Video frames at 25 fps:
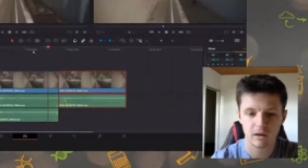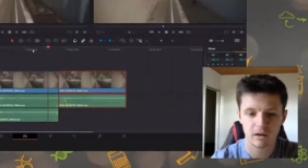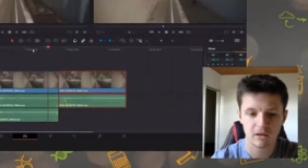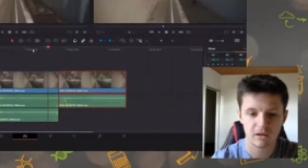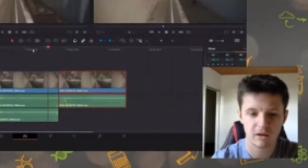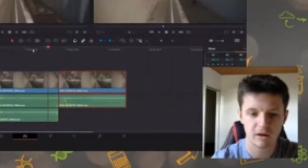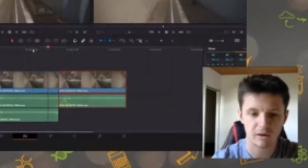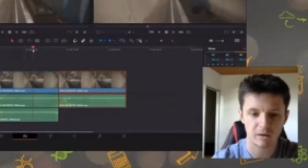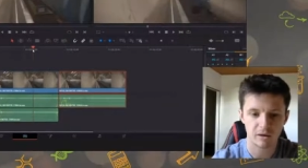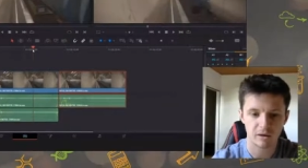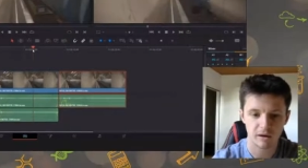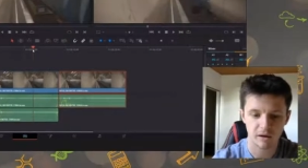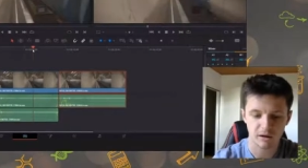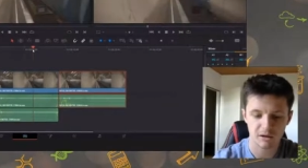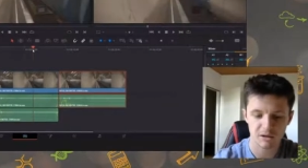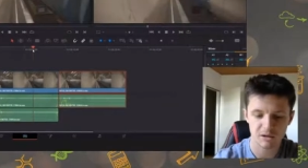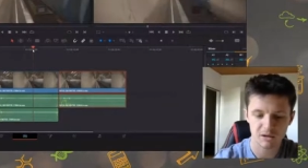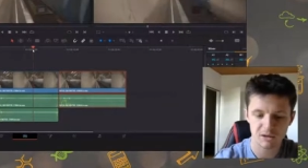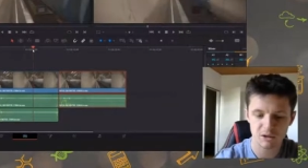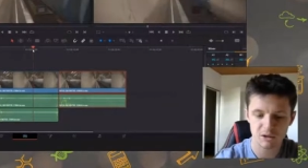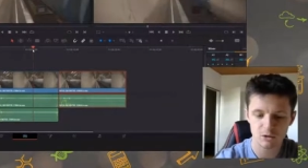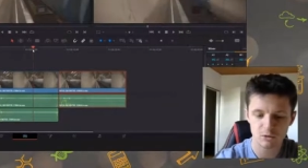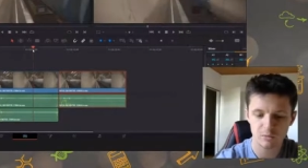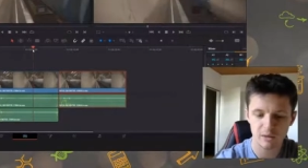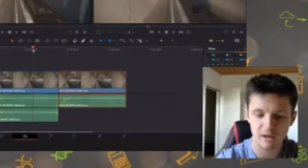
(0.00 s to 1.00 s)
that I can
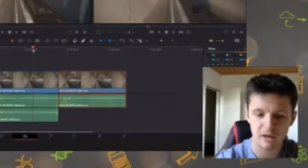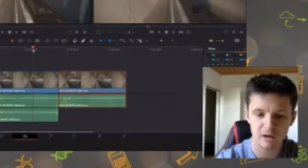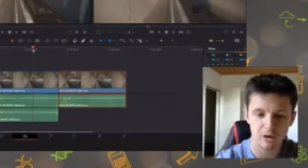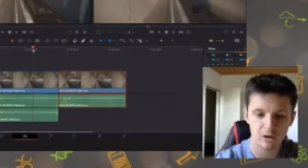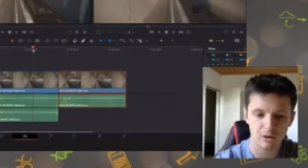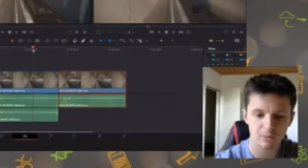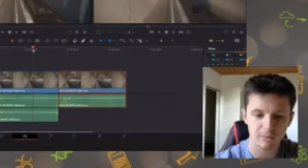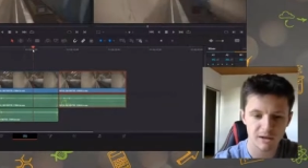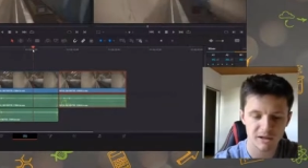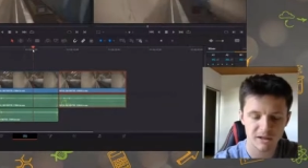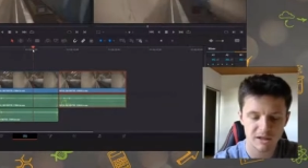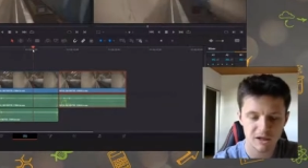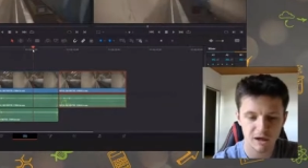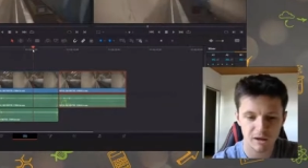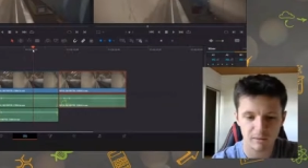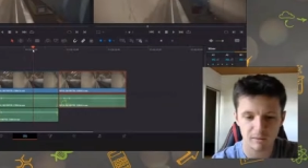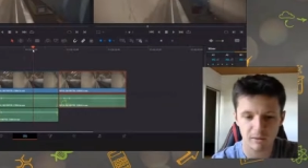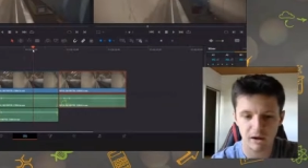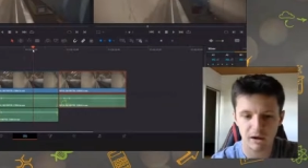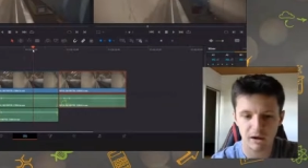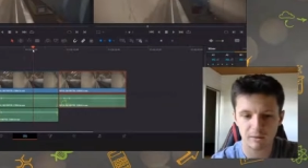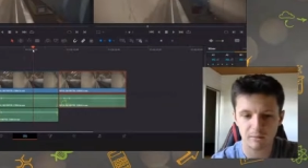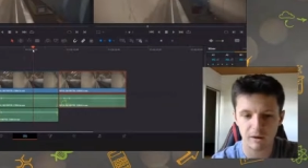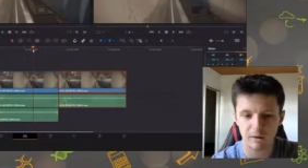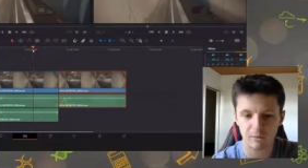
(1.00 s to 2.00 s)
zoom in on my
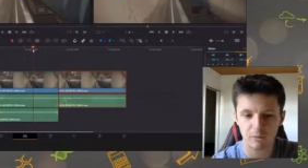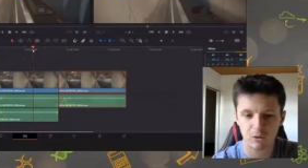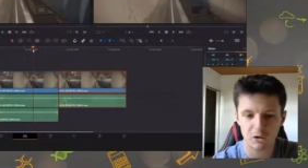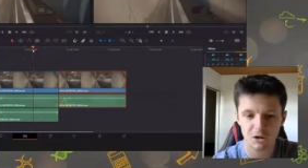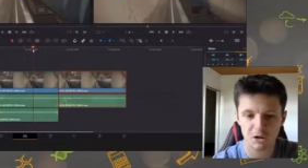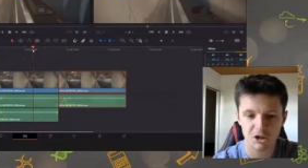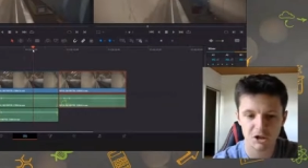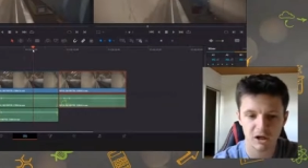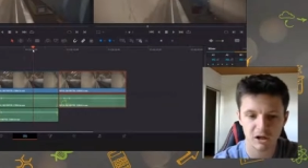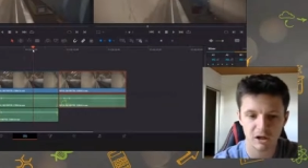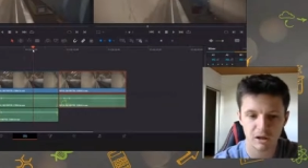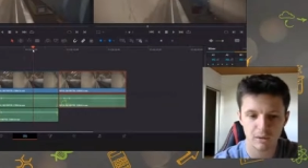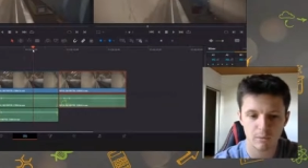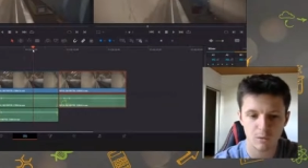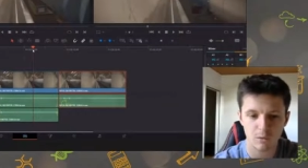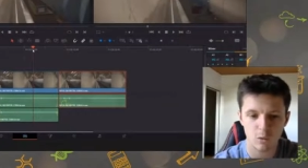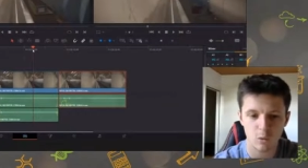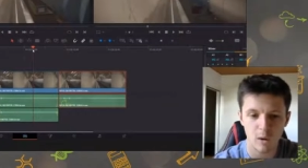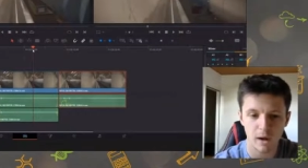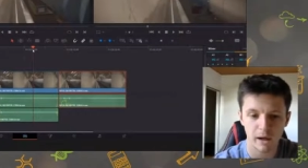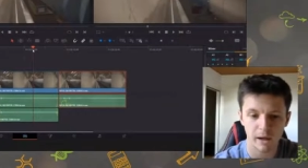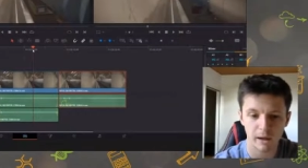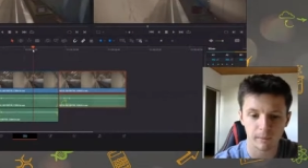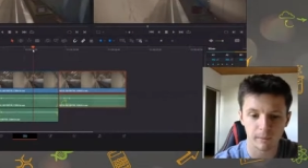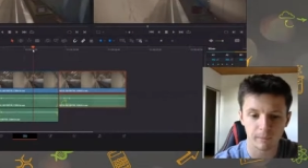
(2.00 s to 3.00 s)
timeline by pushing number
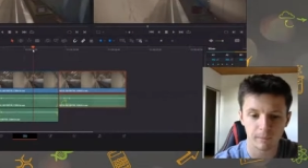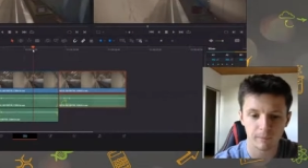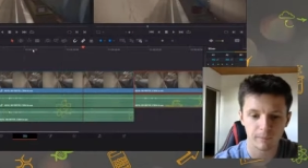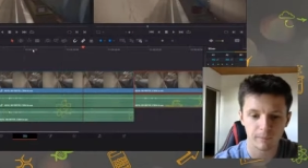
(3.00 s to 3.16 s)
one.